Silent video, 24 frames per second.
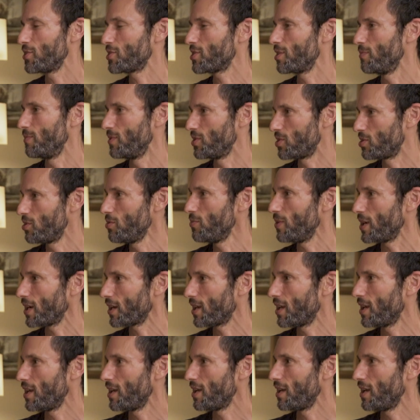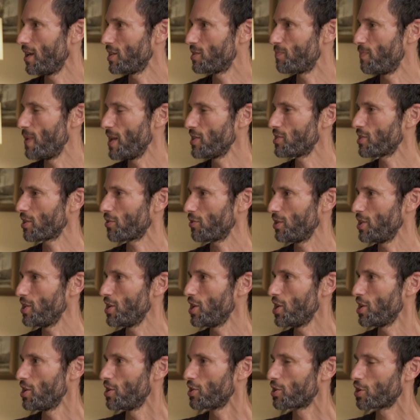system is doing. It's basically